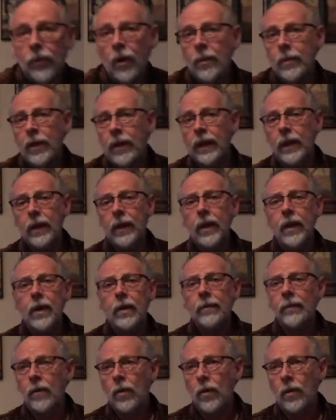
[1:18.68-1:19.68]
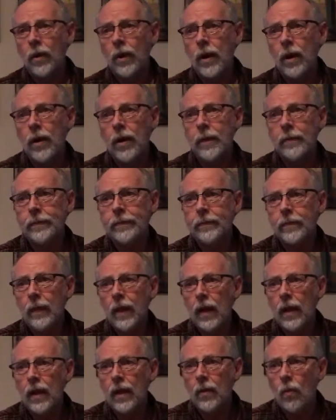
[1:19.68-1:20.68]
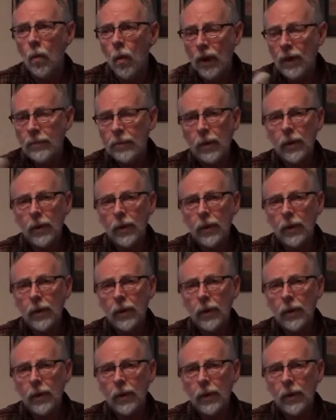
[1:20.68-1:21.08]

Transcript: drumming for one